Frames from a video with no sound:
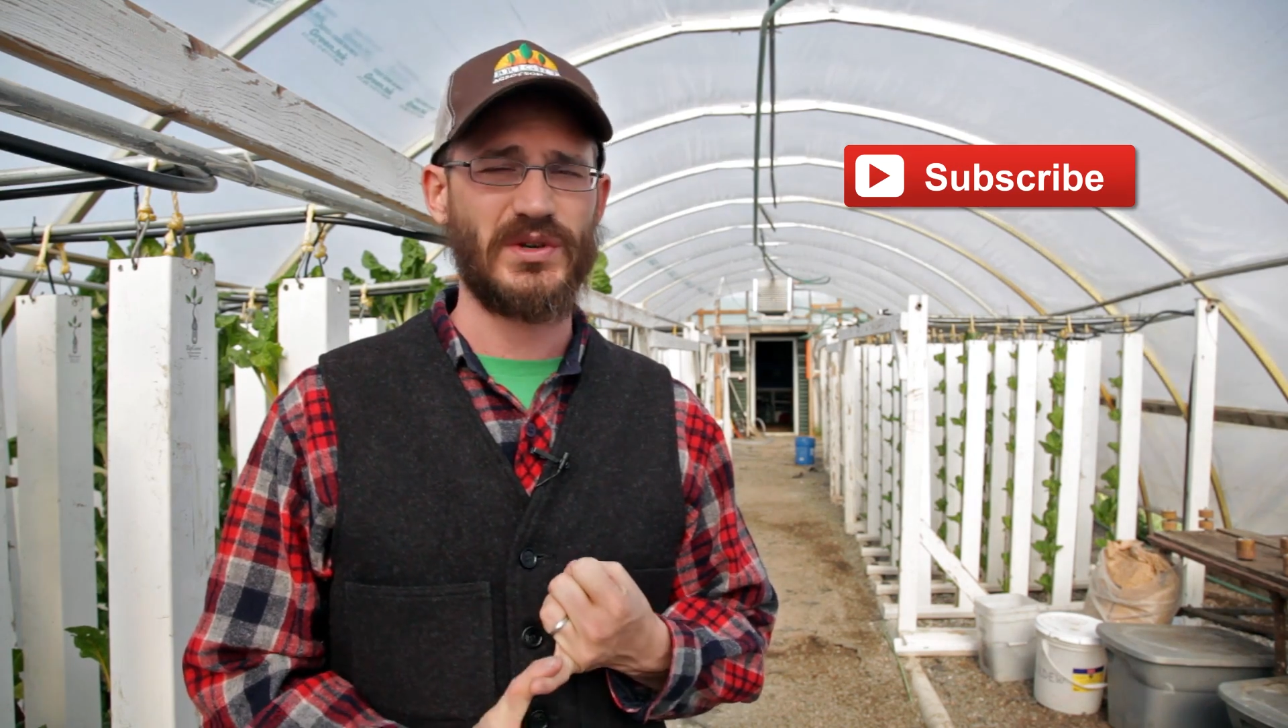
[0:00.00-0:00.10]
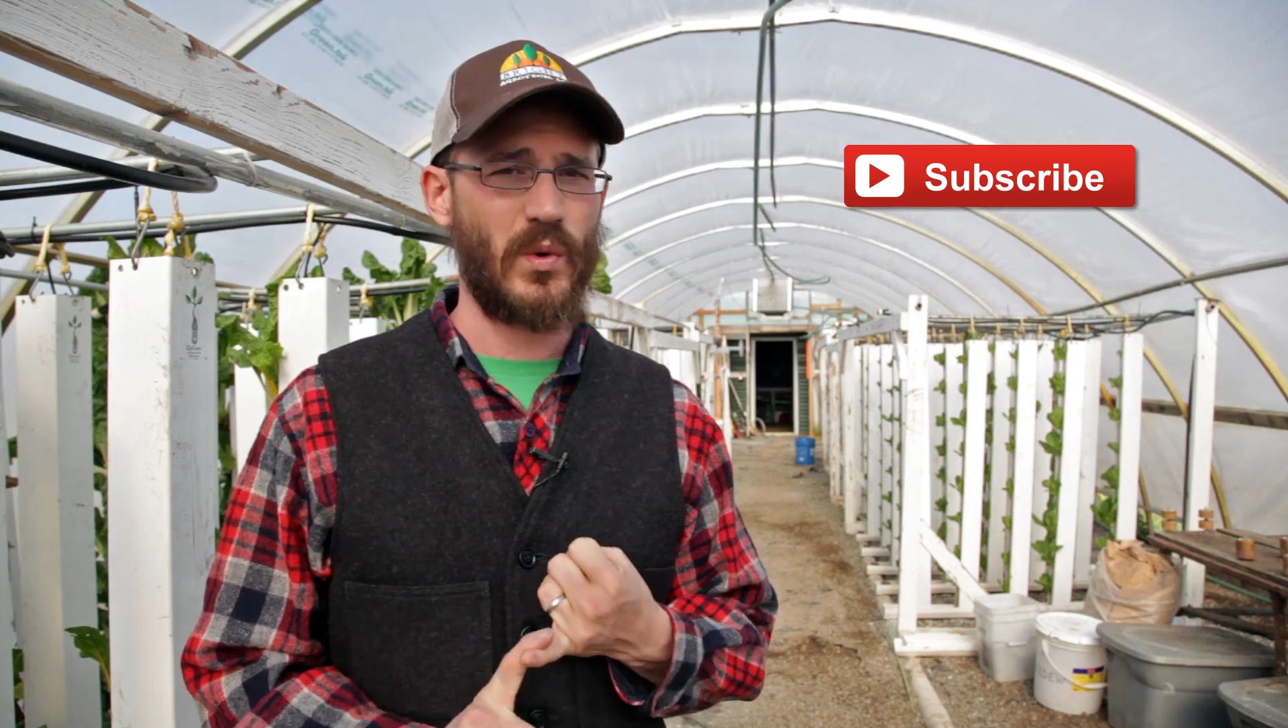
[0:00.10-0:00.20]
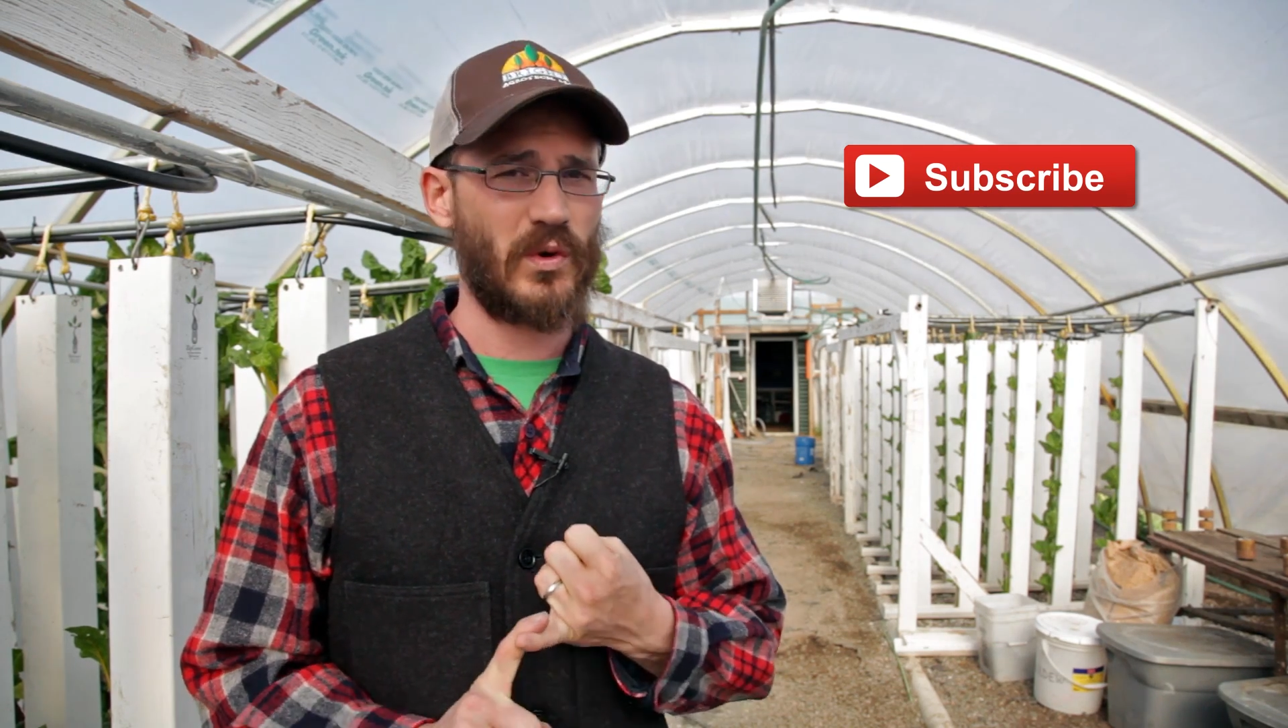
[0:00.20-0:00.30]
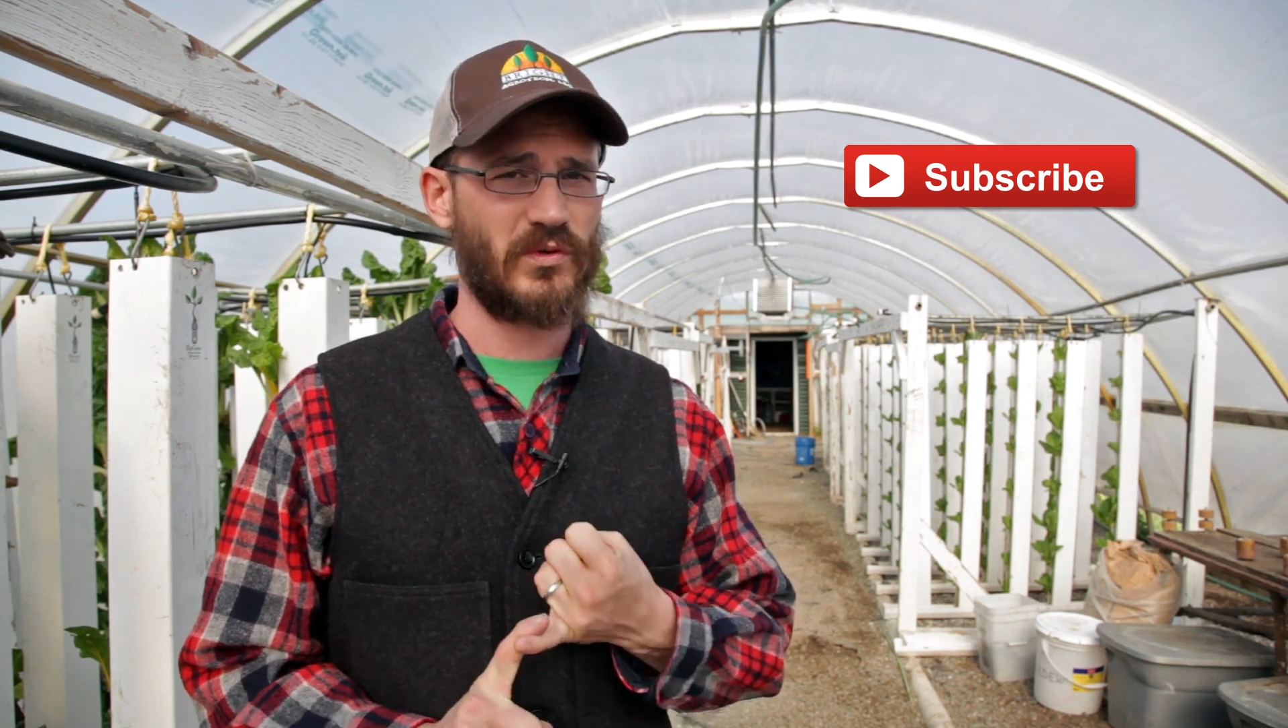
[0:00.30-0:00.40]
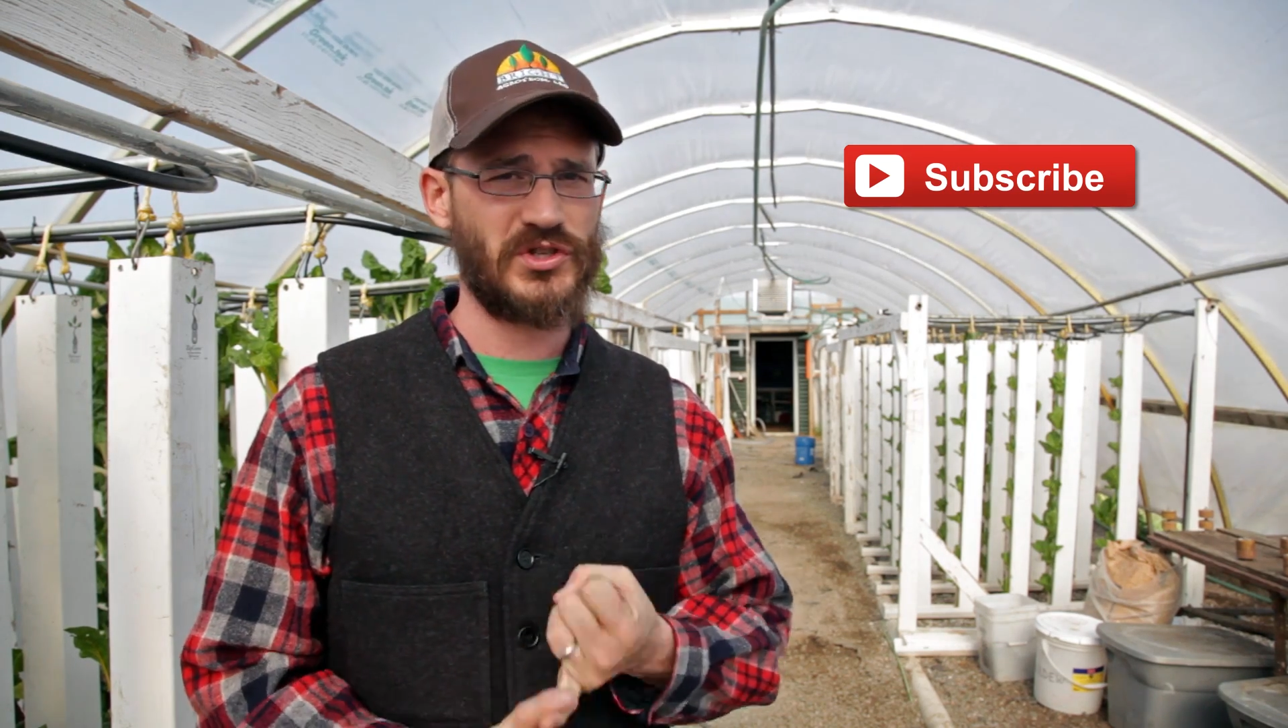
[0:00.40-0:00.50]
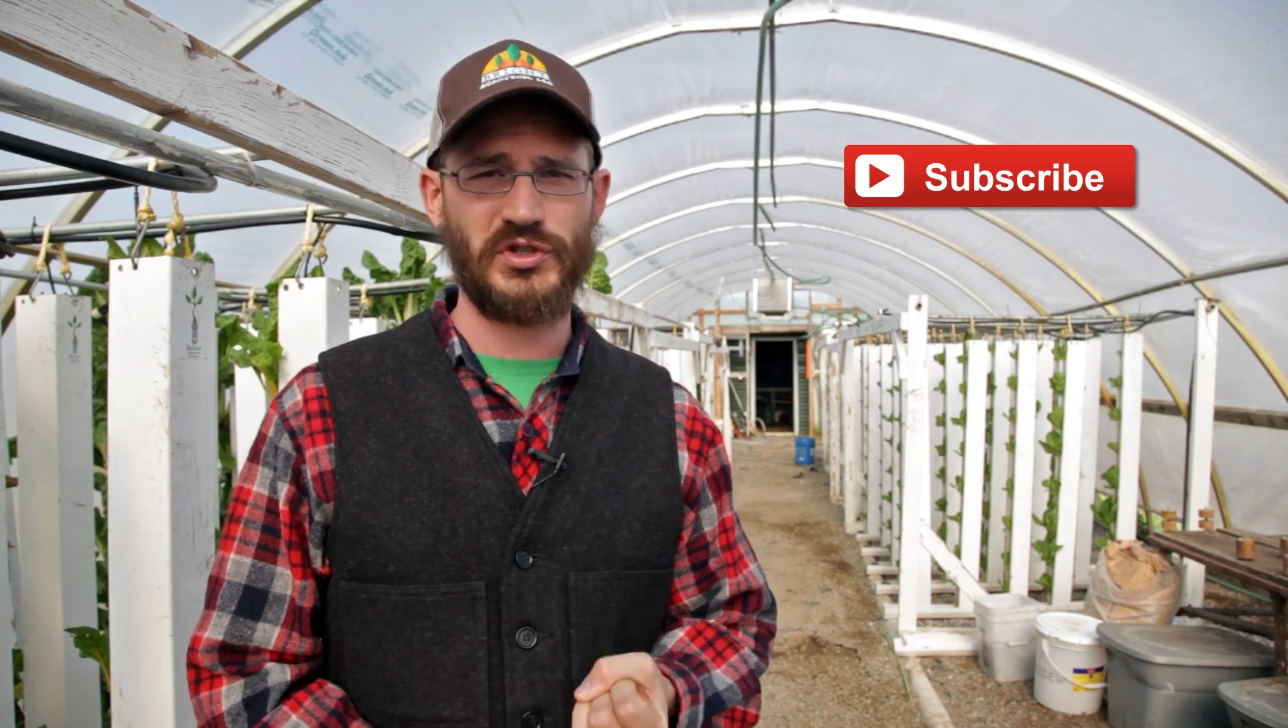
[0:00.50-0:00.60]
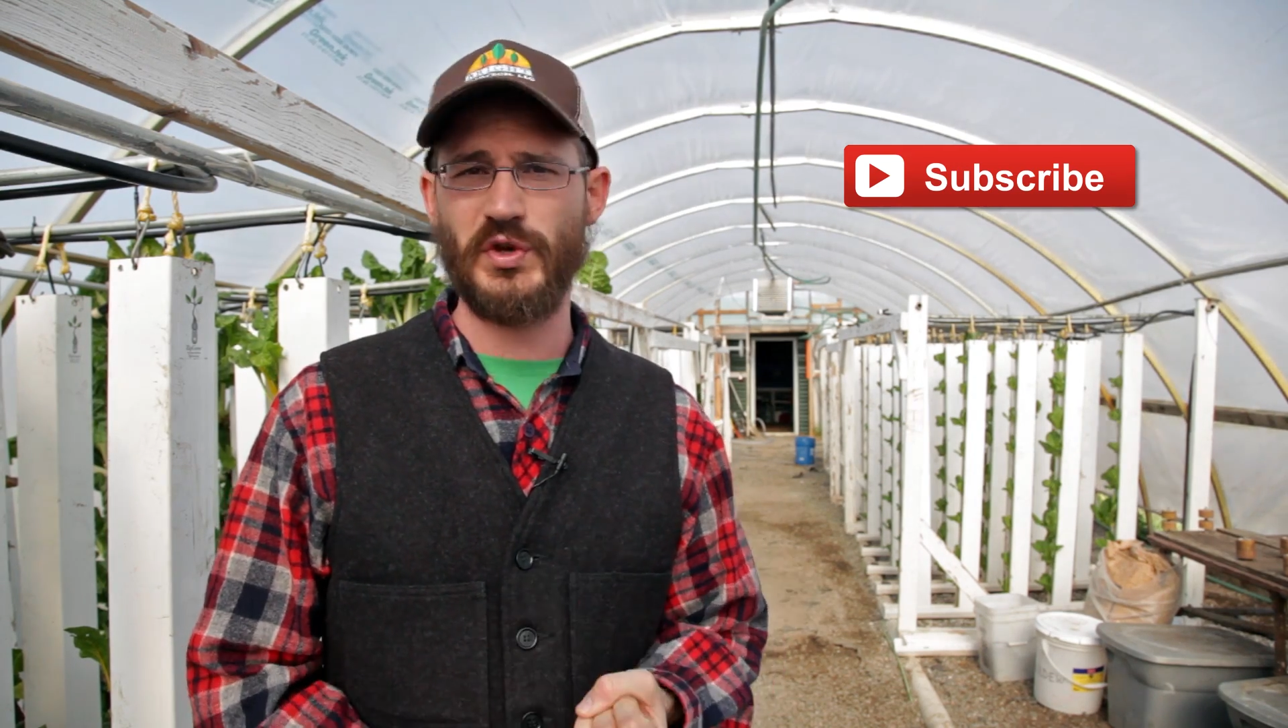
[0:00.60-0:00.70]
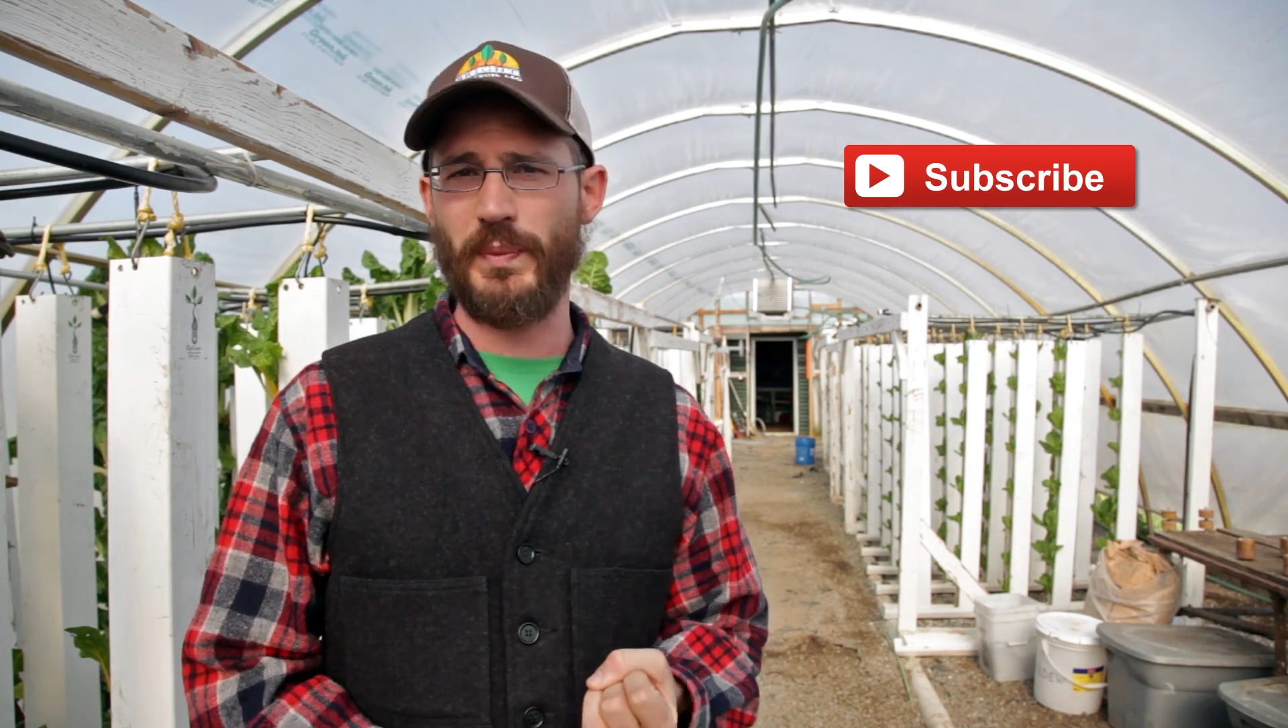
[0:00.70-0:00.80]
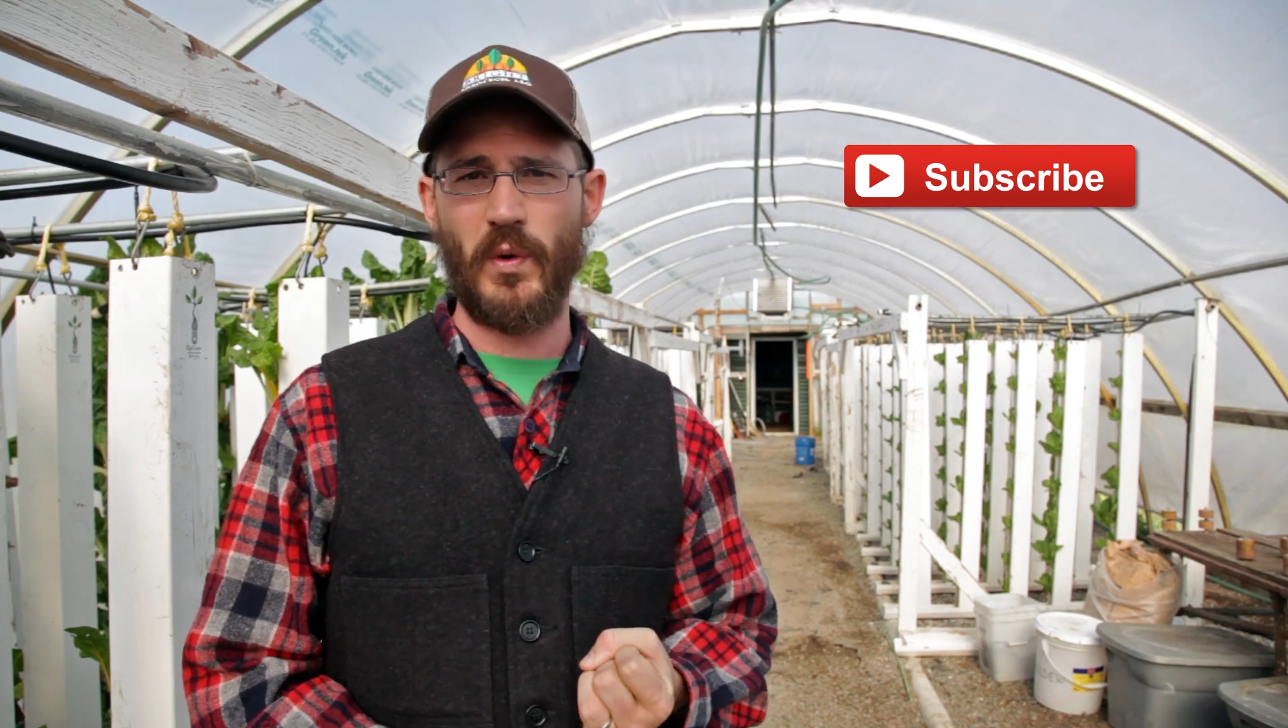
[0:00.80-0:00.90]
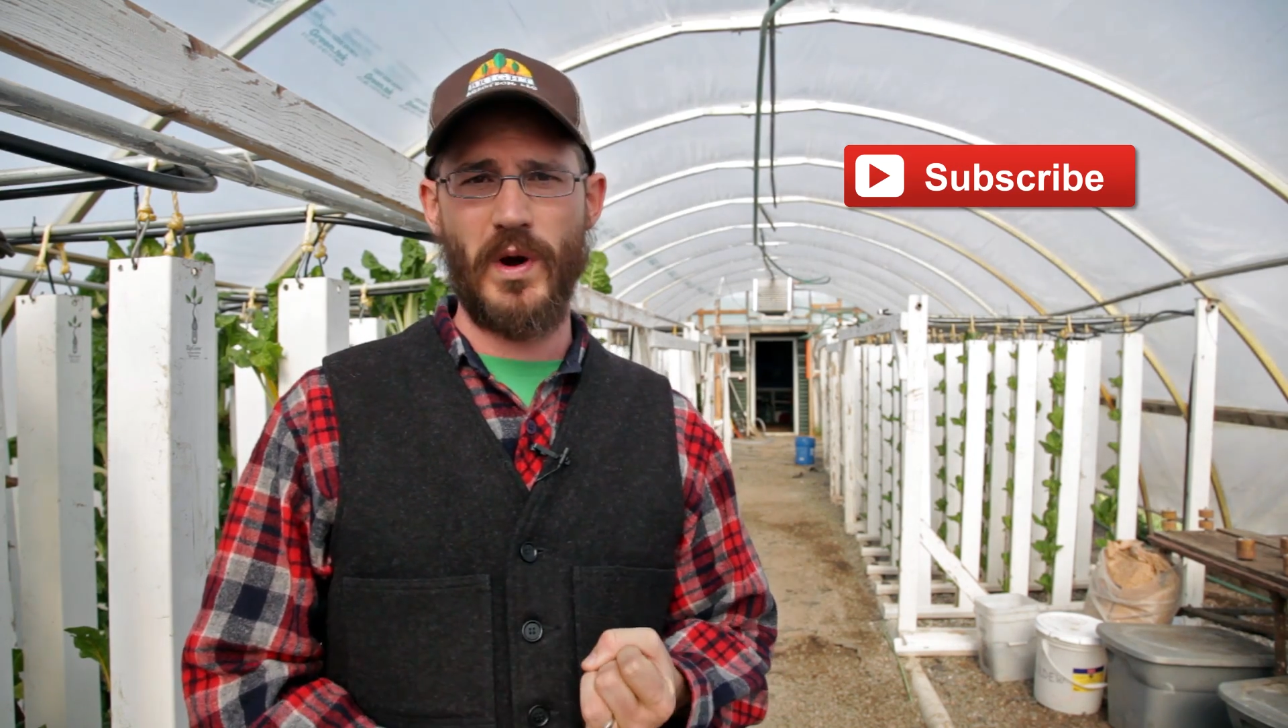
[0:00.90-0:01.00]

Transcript: So we're super